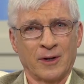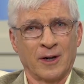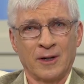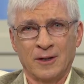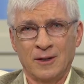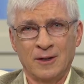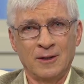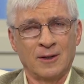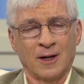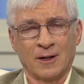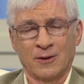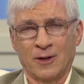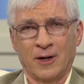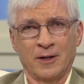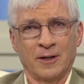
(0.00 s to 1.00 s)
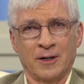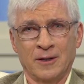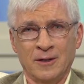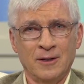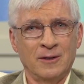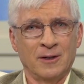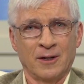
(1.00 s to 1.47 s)
I need that light. I
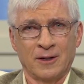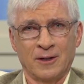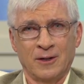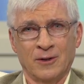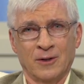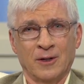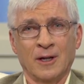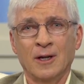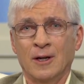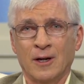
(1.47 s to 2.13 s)
need that healing.